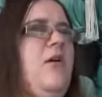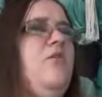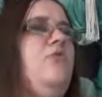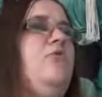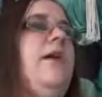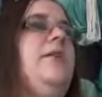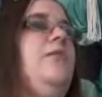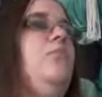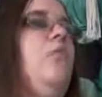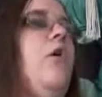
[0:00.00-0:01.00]
Oh great,
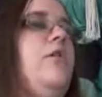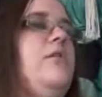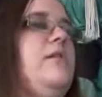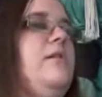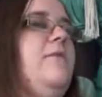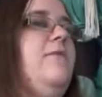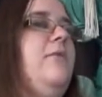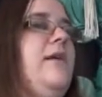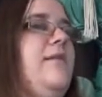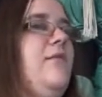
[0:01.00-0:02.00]
the water's gonna
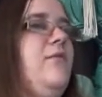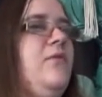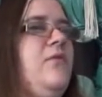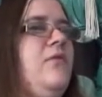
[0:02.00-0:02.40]
freeze over.